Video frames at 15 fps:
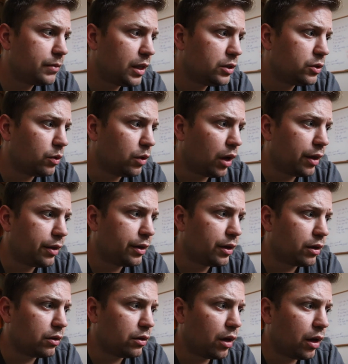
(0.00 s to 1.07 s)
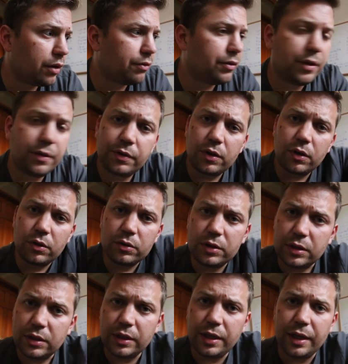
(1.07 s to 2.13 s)
So I think a lot of the
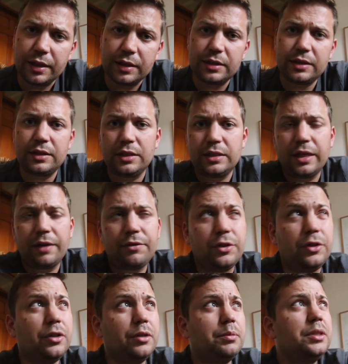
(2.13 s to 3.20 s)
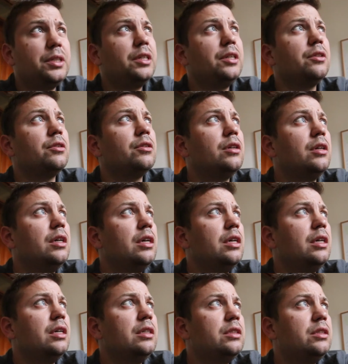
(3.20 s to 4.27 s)
difficulty today, and this afternoon in particular,
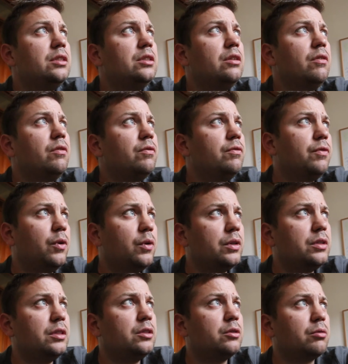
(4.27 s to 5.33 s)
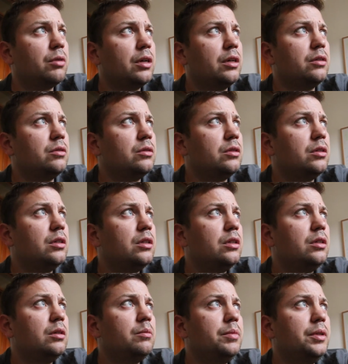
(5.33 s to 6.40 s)
focuses around
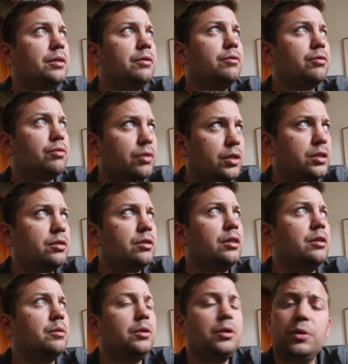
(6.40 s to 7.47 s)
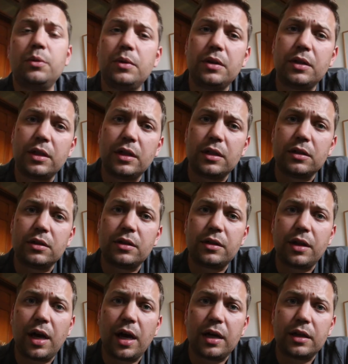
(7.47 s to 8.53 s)
being frustrated with doing things
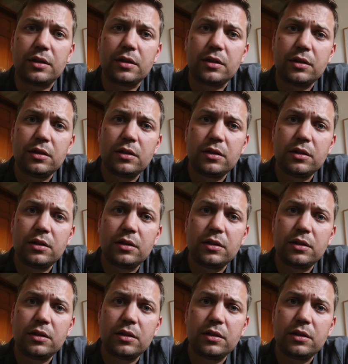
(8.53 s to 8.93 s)
that